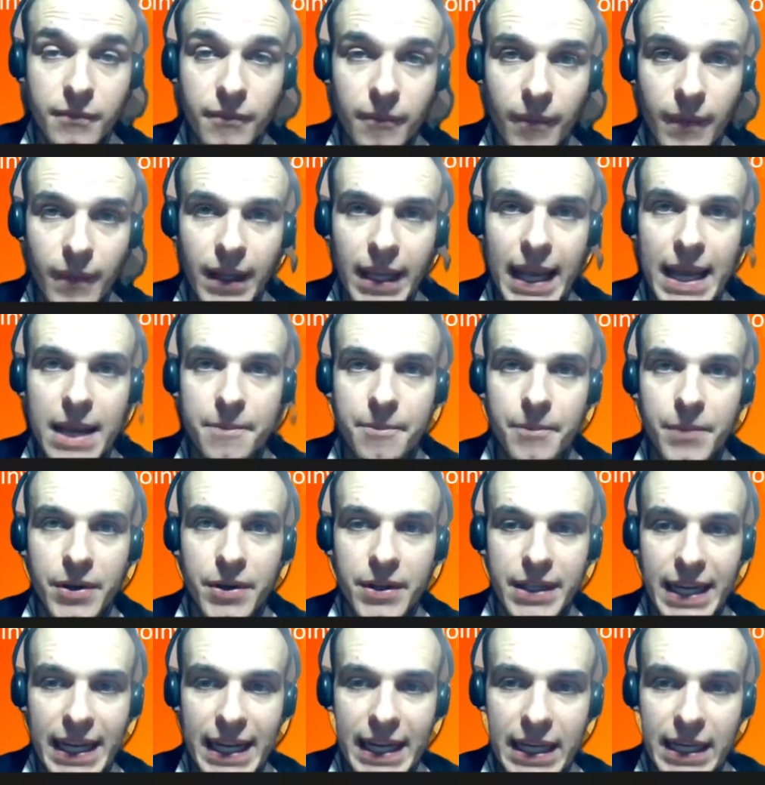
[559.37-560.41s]
k per
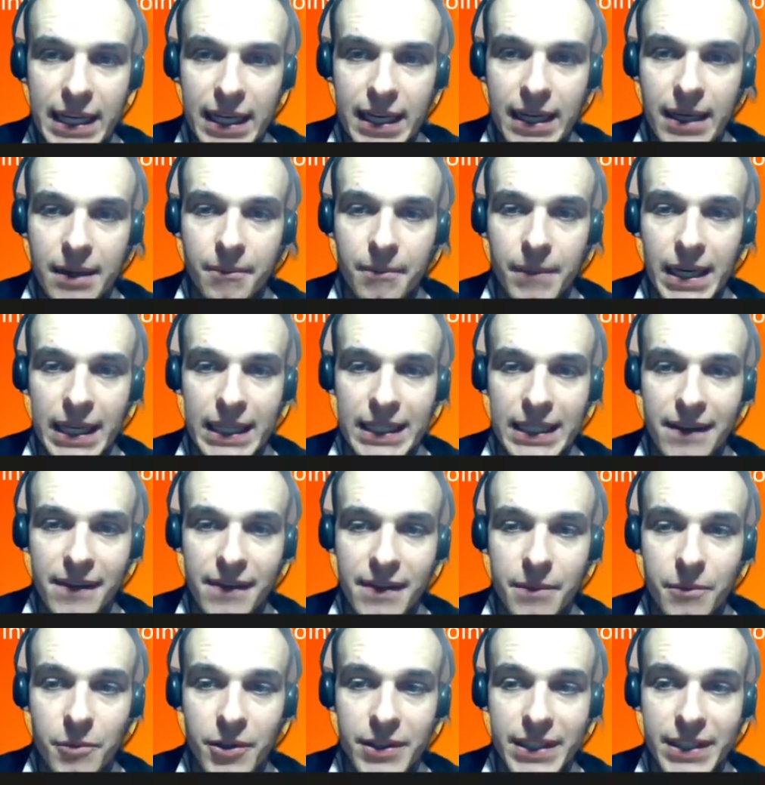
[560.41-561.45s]
day, but
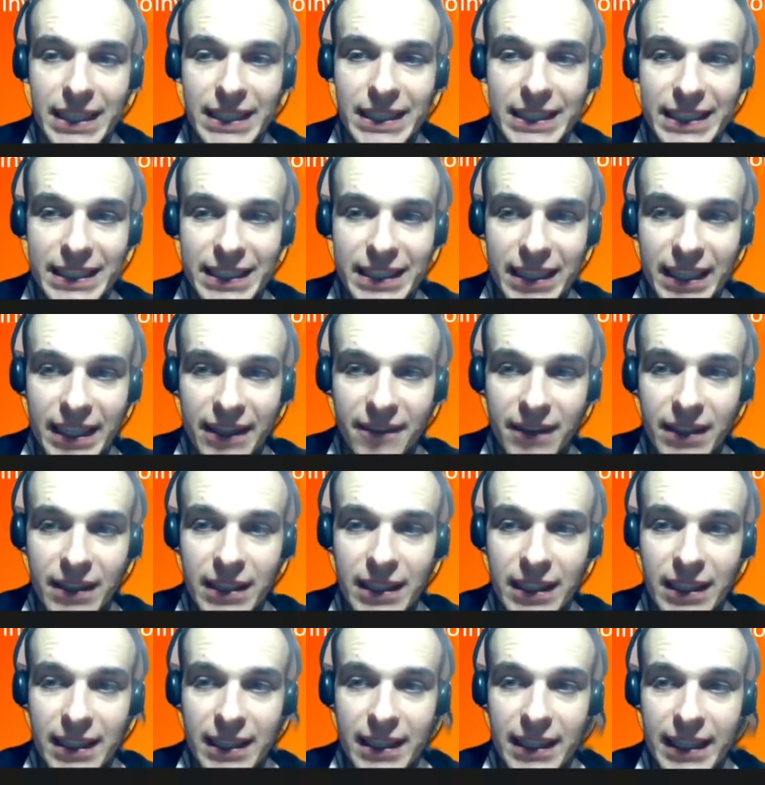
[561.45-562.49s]
the mortality level
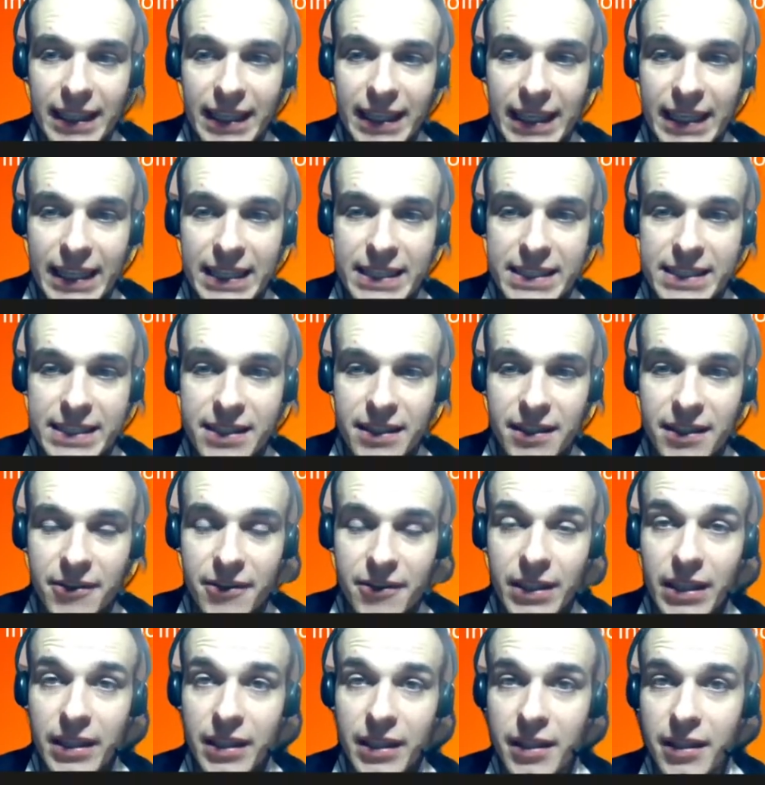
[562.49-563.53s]
is
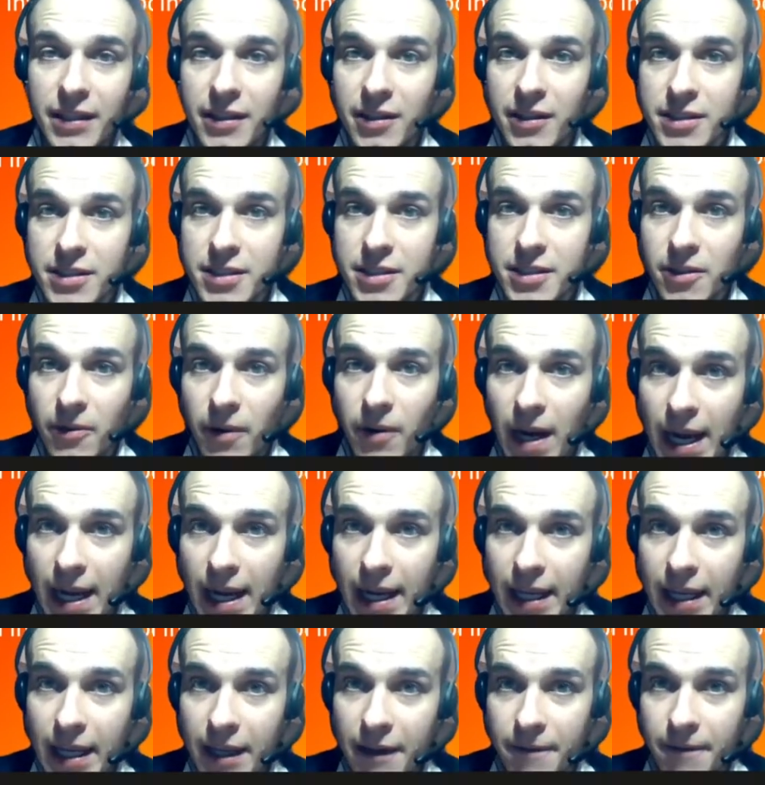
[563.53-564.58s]
really not so
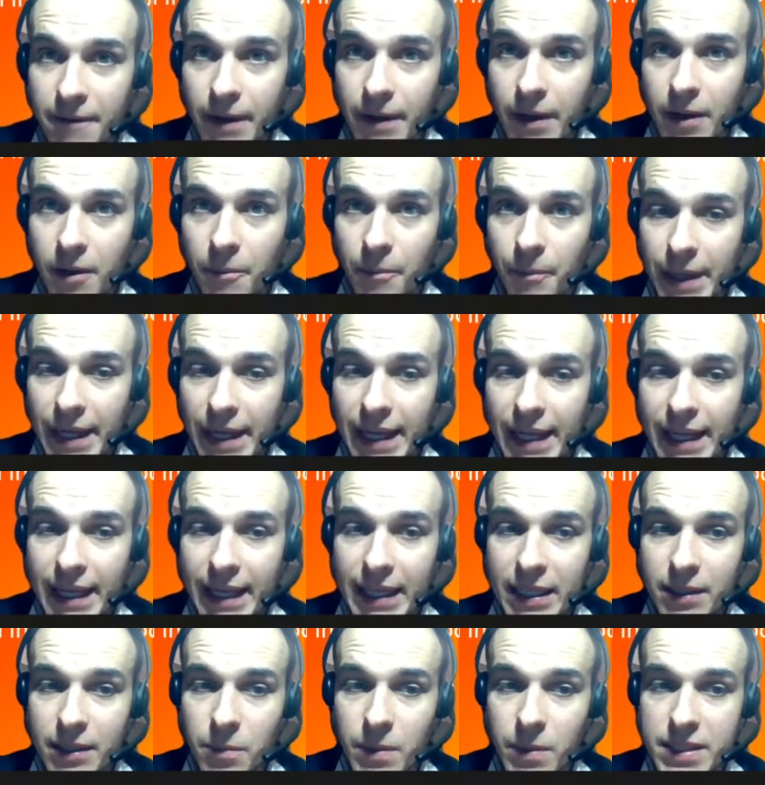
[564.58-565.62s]
high if we compare
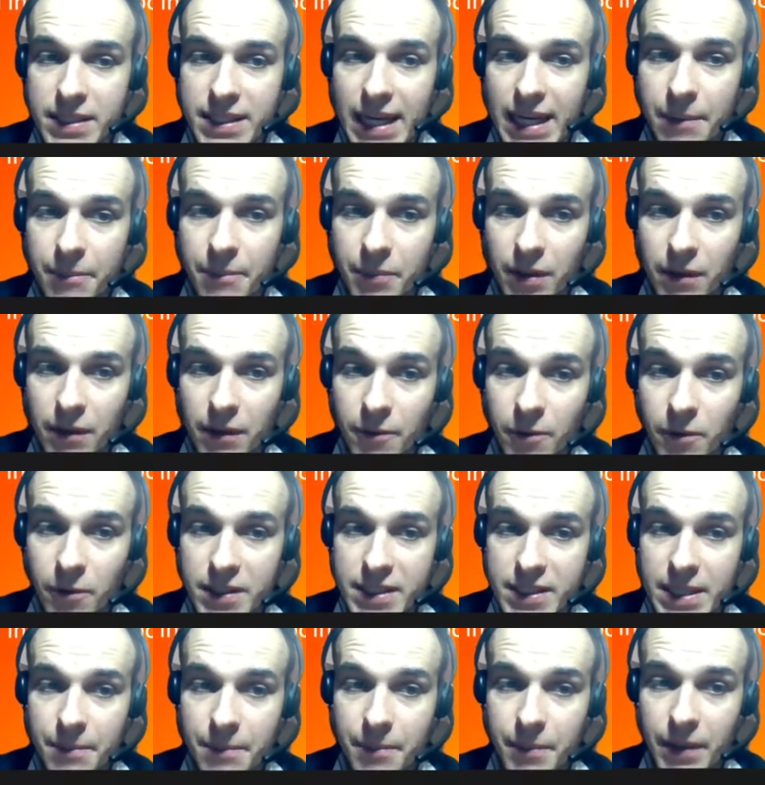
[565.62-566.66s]
it with April. For
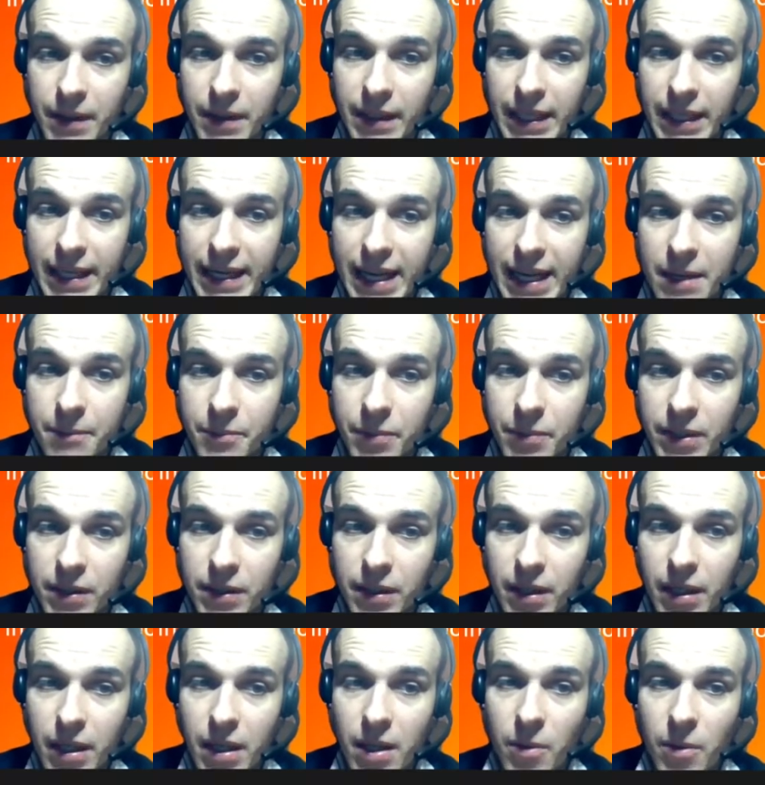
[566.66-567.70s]
example, in
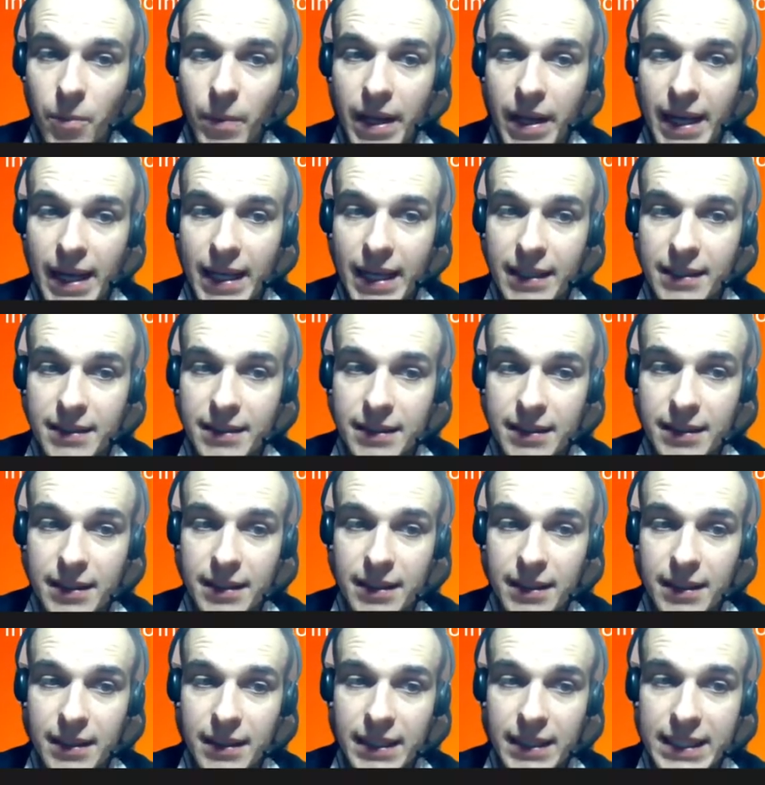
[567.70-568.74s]
April we had
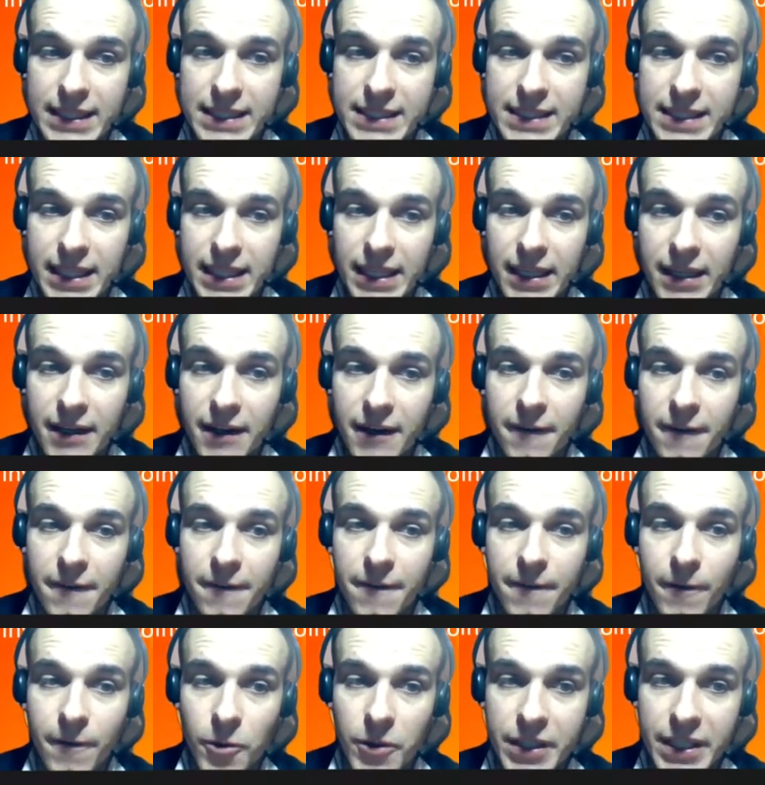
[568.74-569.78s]
let's say
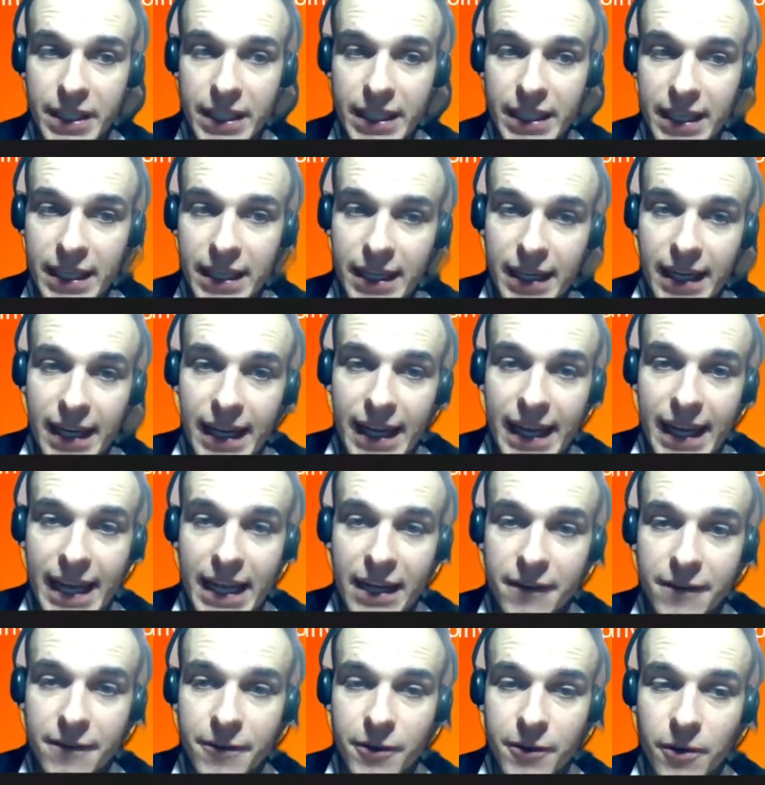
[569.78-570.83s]
40,
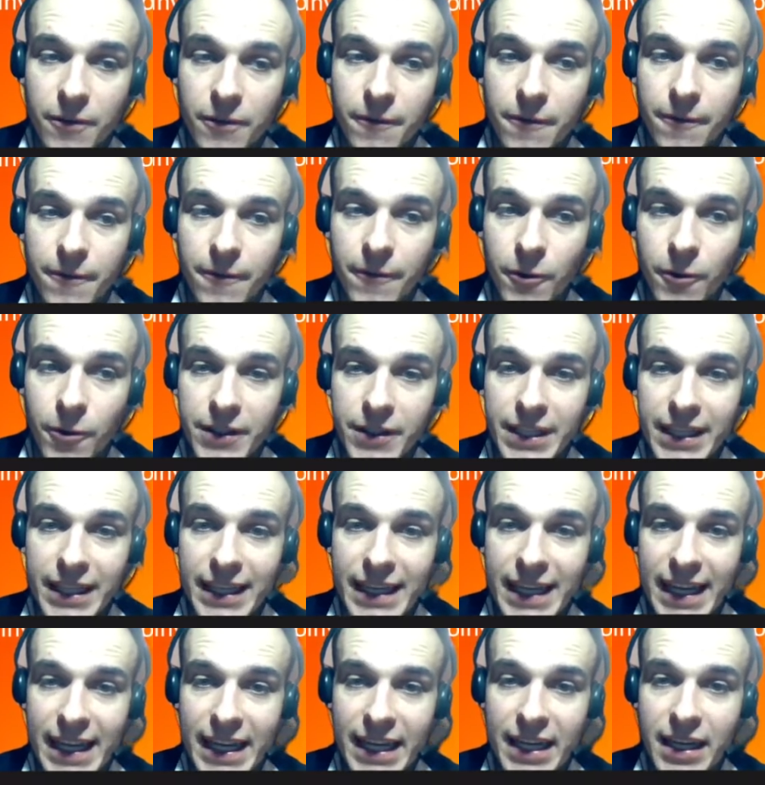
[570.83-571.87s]
and from
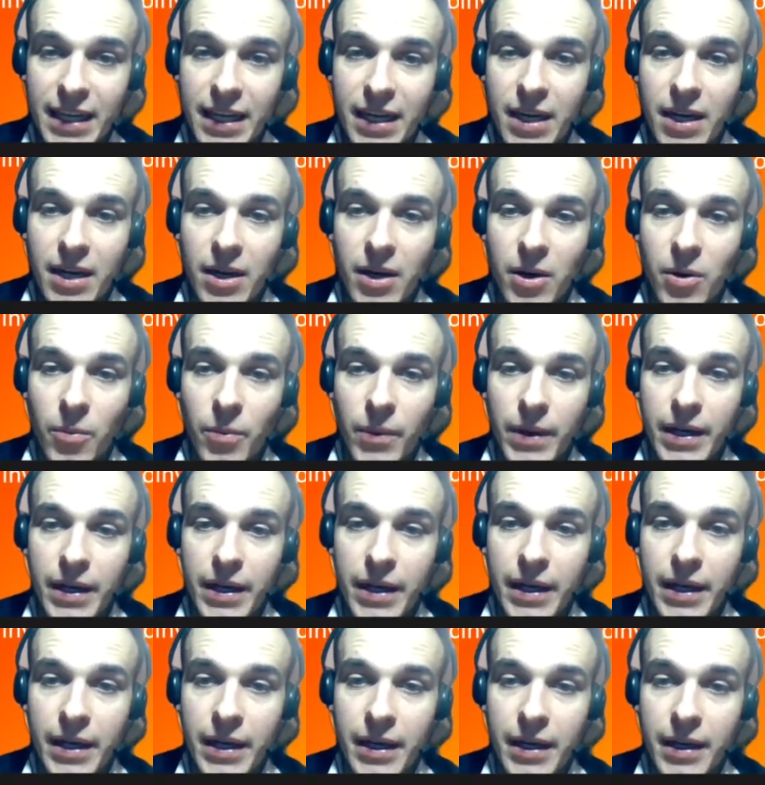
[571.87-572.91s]
40k
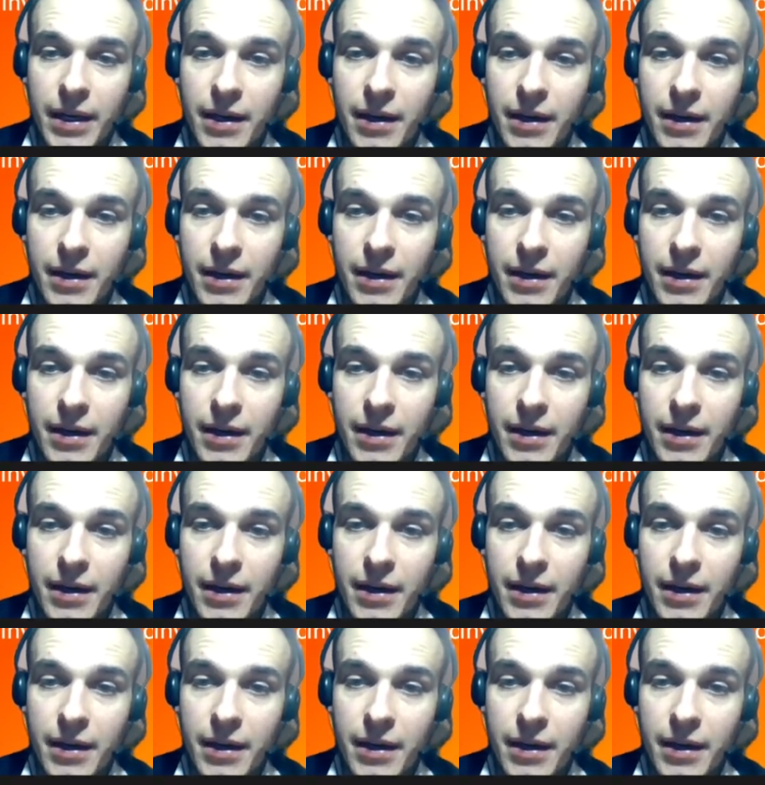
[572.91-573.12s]
we